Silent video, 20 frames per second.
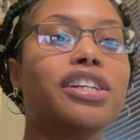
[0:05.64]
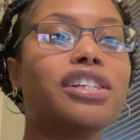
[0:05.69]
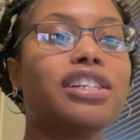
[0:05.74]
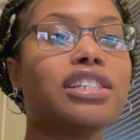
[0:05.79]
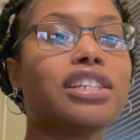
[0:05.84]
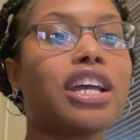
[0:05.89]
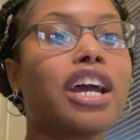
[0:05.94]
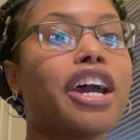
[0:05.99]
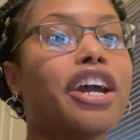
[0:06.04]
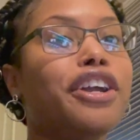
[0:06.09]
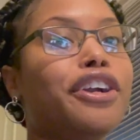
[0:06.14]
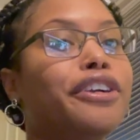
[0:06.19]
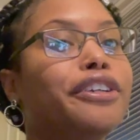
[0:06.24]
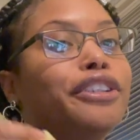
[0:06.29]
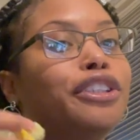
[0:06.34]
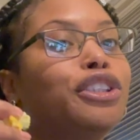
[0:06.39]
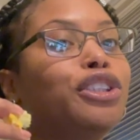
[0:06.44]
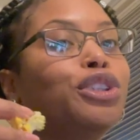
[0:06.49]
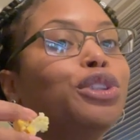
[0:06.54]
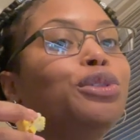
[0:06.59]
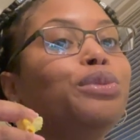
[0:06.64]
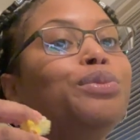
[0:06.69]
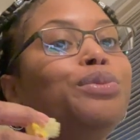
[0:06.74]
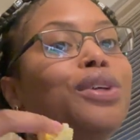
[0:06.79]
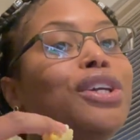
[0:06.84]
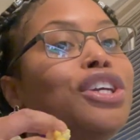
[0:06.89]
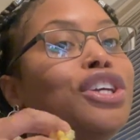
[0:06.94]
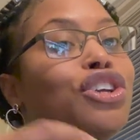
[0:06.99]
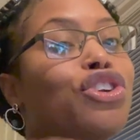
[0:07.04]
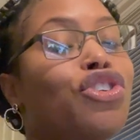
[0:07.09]
desire to
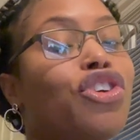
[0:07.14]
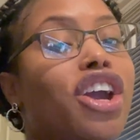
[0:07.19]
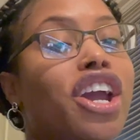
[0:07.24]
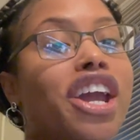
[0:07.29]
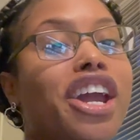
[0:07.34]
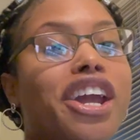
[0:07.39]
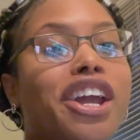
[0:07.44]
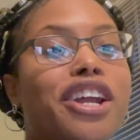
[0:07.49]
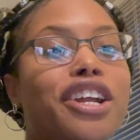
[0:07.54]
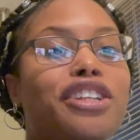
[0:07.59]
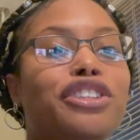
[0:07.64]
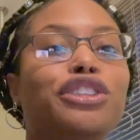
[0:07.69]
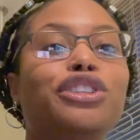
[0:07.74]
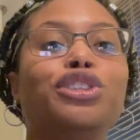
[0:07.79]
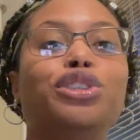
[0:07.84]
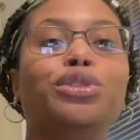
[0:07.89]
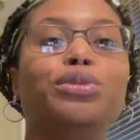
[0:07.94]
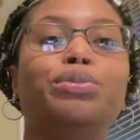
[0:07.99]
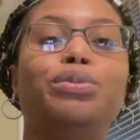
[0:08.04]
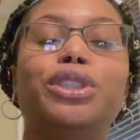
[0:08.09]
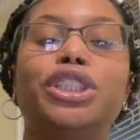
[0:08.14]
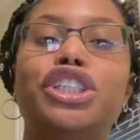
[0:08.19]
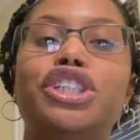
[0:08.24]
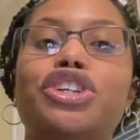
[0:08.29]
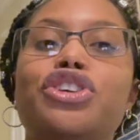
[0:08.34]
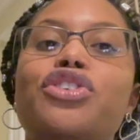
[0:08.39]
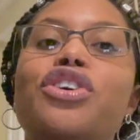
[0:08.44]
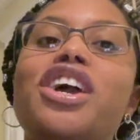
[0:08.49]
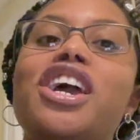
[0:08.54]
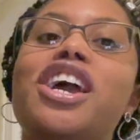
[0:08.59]
be great, to be
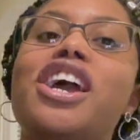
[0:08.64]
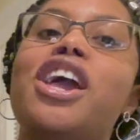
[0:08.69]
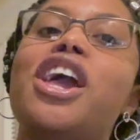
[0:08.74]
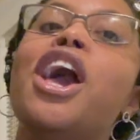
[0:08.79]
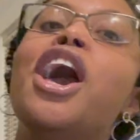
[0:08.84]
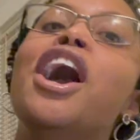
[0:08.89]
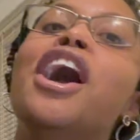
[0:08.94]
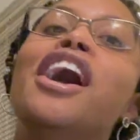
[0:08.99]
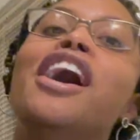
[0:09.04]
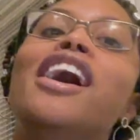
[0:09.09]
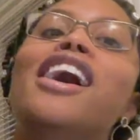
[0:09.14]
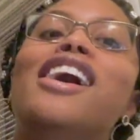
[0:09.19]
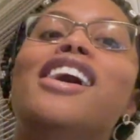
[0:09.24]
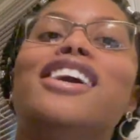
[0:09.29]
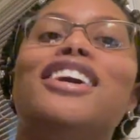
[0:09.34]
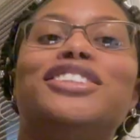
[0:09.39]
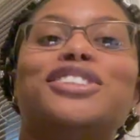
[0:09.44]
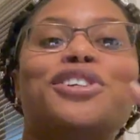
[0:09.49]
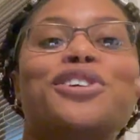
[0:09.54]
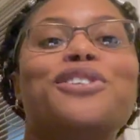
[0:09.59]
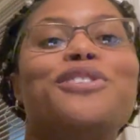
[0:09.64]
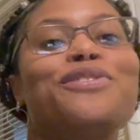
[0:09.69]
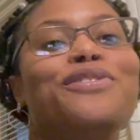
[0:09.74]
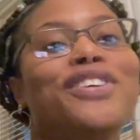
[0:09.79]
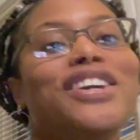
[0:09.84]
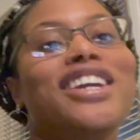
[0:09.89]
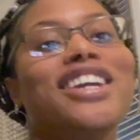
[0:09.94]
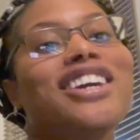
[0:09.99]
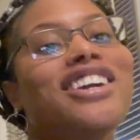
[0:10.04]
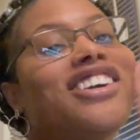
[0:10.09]
great, to
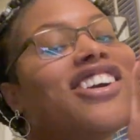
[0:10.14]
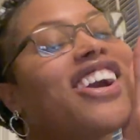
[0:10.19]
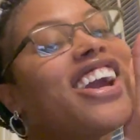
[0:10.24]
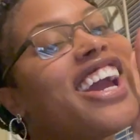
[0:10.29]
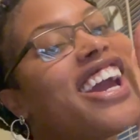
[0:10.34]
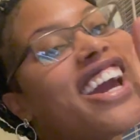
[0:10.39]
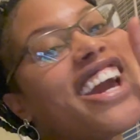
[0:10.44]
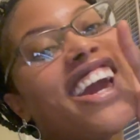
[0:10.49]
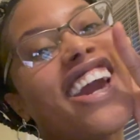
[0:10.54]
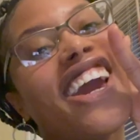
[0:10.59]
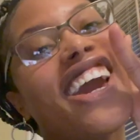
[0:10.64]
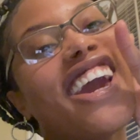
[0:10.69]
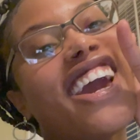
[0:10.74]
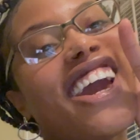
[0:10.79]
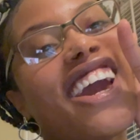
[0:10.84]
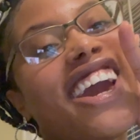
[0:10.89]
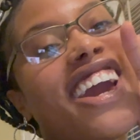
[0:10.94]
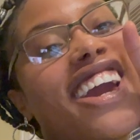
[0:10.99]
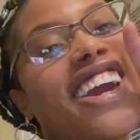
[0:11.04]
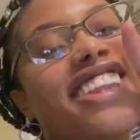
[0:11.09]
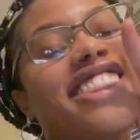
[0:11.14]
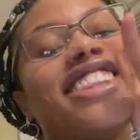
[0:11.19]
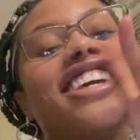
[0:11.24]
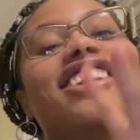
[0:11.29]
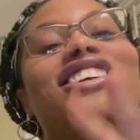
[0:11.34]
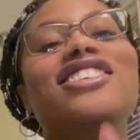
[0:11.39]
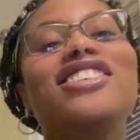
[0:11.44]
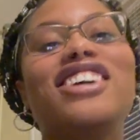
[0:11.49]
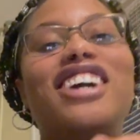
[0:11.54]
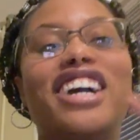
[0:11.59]
be great.
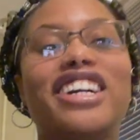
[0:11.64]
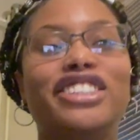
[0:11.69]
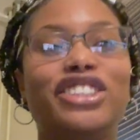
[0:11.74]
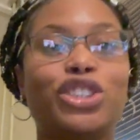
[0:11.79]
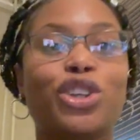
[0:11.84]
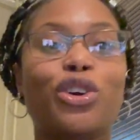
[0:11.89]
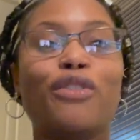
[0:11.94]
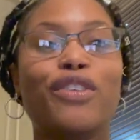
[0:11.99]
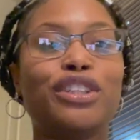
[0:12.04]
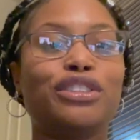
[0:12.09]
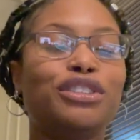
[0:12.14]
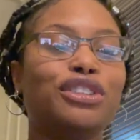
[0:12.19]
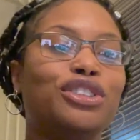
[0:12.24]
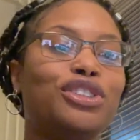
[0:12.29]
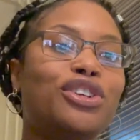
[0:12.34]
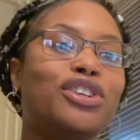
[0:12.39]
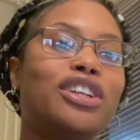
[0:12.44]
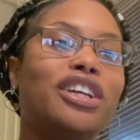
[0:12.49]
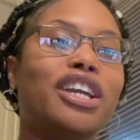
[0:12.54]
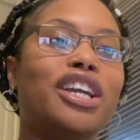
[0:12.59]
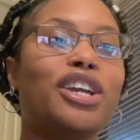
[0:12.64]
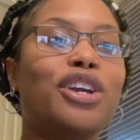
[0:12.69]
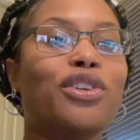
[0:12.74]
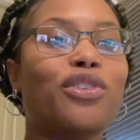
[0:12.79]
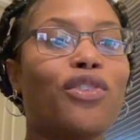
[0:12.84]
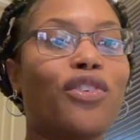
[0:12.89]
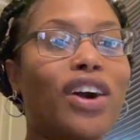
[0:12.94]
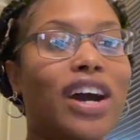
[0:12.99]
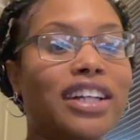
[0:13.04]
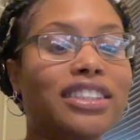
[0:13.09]
Thank you guys so much for tuning in,
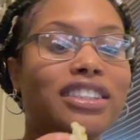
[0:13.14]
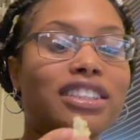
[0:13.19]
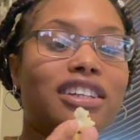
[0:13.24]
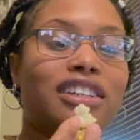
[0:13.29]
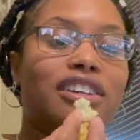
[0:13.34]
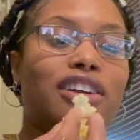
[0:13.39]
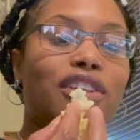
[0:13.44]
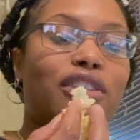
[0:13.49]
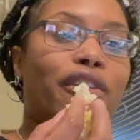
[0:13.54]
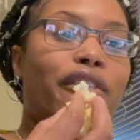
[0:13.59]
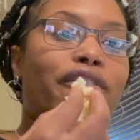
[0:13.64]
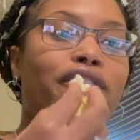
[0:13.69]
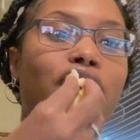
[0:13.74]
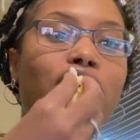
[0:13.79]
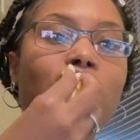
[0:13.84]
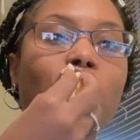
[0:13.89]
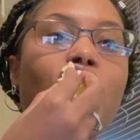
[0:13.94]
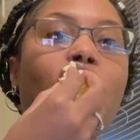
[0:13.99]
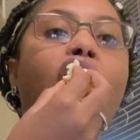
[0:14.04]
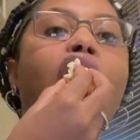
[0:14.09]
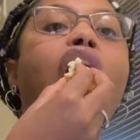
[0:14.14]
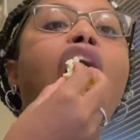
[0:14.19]
watching another video.